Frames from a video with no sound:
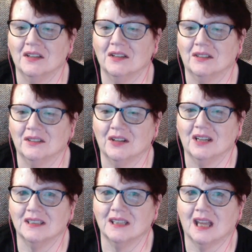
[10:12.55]
You're
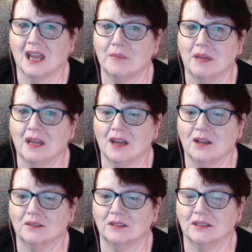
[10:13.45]
on time
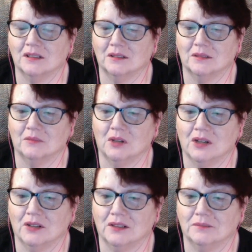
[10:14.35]
out,
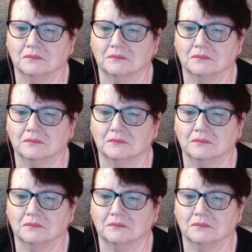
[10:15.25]
Margaret.